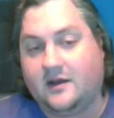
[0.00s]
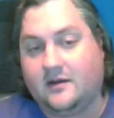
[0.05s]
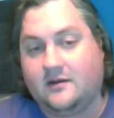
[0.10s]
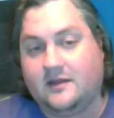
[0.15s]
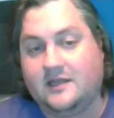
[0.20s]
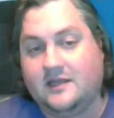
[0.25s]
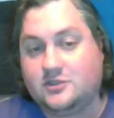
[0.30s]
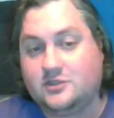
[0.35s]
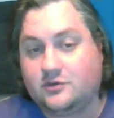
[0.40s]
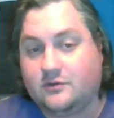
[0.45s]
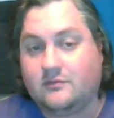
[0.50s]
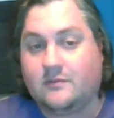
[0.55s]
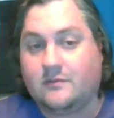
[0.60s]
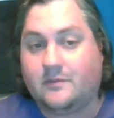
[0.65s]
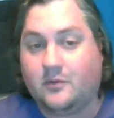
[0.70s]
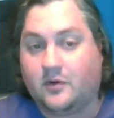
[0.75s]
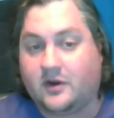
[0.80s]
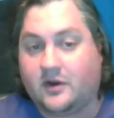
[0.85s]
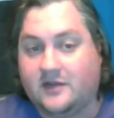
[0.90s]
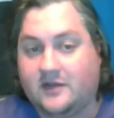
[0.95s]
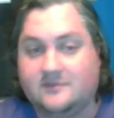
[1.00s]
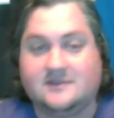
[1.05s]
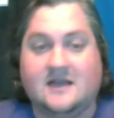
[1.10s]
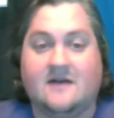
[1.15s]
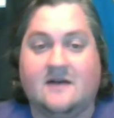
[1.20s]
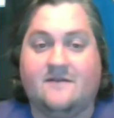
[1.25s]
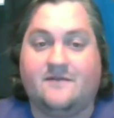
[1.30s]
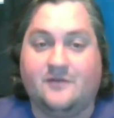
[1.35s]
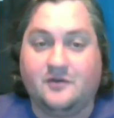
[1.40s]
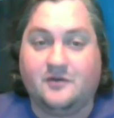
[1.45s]
injury report comes
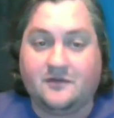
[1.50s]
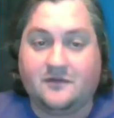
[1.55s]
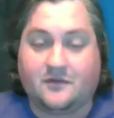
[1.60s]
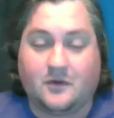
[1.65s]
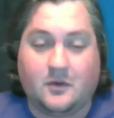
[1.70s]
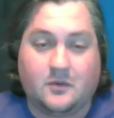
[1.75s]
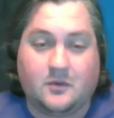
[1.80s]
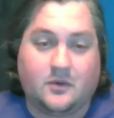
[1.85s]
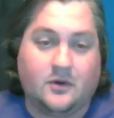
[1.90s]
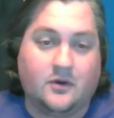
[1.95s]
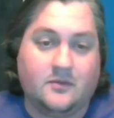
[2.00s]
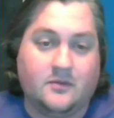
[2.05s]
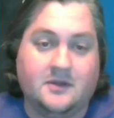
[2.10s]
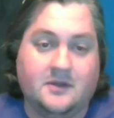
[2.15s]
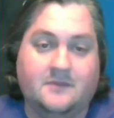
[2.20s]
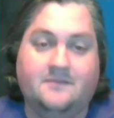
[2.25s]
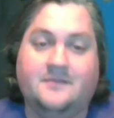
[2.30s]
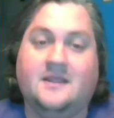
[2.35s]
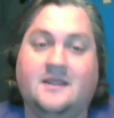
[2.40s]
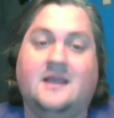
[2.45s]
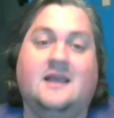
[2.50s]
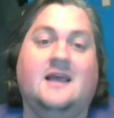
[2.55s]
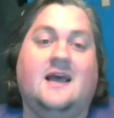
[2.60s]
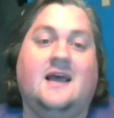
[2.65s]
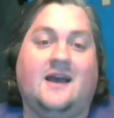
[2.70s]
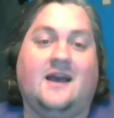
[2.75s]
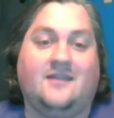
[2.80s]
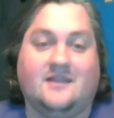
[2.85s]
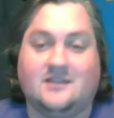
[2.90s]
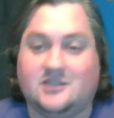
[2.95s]
out fully for Oklahoma,
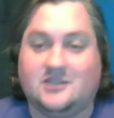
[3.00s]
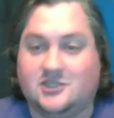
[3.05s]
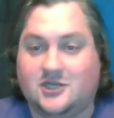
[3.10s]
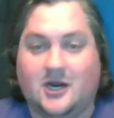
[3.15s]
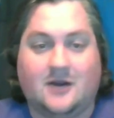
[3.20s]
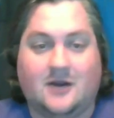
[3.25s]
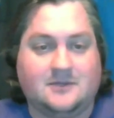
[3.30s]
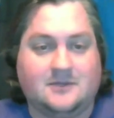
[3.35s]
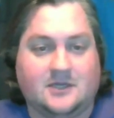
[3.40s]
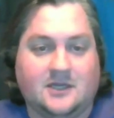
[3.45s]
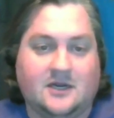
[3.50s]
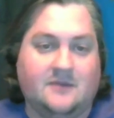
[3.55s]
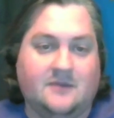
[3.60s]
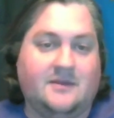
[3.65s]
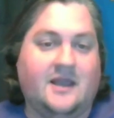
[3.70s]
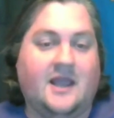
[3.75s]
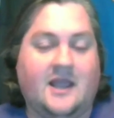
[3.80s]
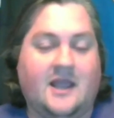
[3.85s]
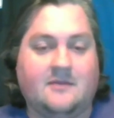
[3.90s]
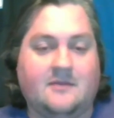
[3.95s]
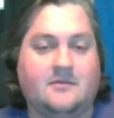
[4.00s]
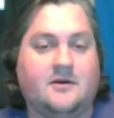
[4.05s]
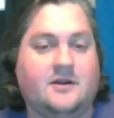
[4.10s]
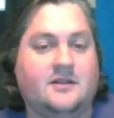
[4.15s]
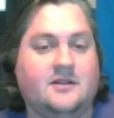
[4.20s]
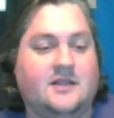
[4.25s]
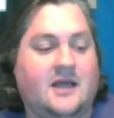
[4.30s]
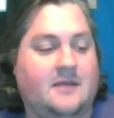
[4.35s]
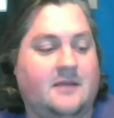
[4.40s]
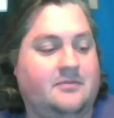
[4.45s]
I think the Sharps are going to be
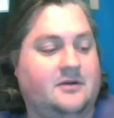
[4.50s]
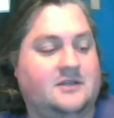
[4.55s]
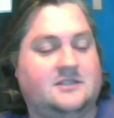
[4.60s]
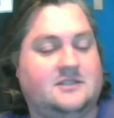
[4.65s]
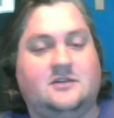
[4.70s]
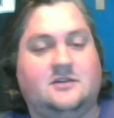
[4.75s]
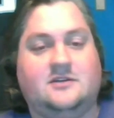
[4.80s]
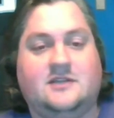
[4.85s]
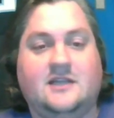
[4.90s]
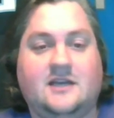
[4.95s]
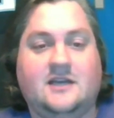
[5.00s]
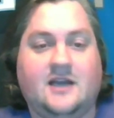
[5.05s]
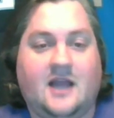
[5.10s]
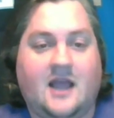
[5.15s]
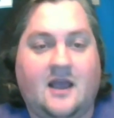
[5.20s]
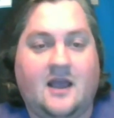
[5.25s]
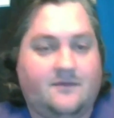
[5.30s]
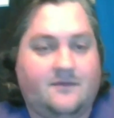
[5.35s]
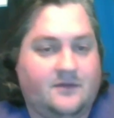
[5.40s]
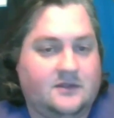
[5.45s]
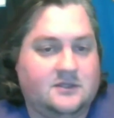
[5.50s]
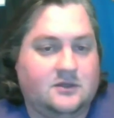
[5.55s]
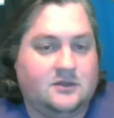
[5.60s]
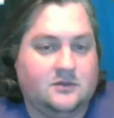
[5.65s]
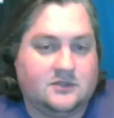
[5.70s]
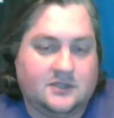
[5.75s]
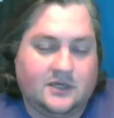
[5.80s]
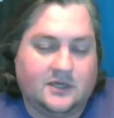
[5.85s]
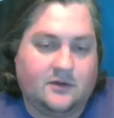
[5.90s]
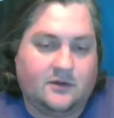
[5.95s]
hammering that plus 13.5, and so
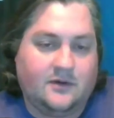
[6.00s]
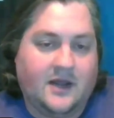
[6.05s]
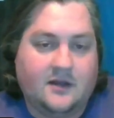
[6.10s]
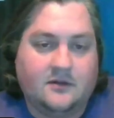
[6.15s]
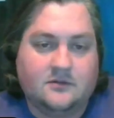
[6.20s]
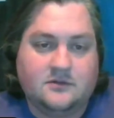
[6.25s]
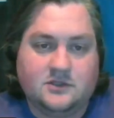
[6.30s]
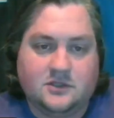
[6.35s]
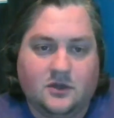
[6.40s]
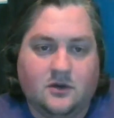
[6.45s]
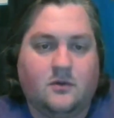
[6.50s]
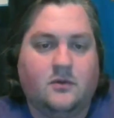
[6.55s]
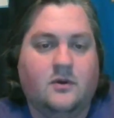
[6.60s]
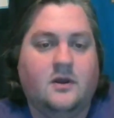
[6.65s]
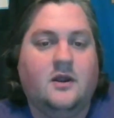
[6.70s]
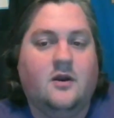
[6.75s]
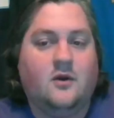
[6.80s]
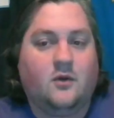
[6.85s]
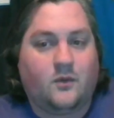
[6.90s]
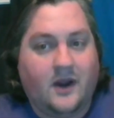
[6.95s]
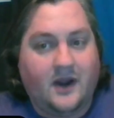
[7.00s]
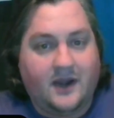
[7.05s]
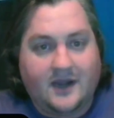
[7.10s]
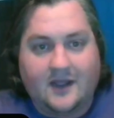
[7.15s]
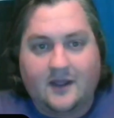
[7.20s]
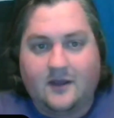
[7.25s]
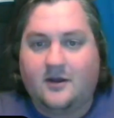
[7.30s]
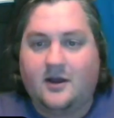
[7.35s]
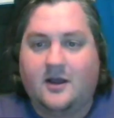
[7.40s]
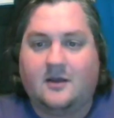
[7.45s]
it's going to go down. So right
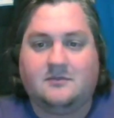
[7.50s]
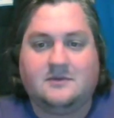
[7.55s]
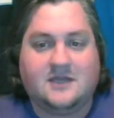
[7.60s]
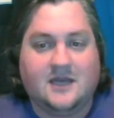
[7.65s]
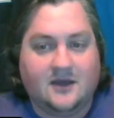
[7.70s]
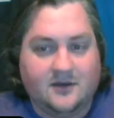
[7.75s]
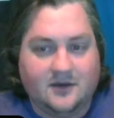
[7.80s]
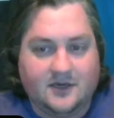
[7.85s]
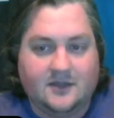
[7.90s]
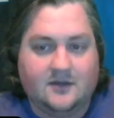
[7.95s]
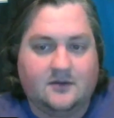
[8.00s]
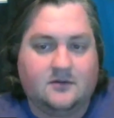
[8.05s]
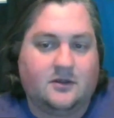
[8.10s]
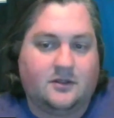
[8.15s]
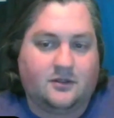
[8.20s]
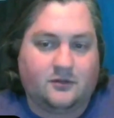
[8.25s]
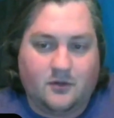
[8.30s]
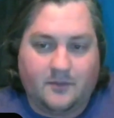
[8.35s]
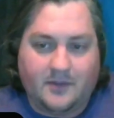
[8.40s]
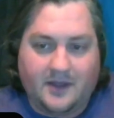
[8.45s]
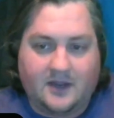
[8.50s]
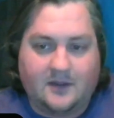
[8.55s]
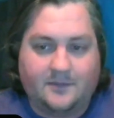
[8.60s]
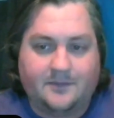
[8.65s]
now, I'm telling you, I'll throw it back up